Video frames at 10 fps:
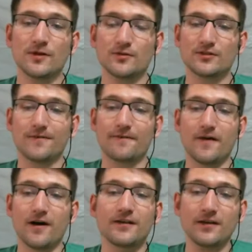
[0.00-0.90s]
it was
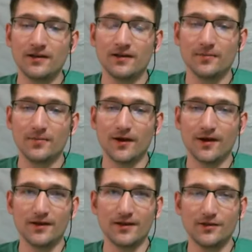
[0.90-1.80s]
fun,
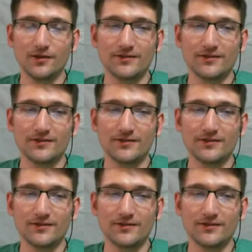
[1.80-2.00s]
but you could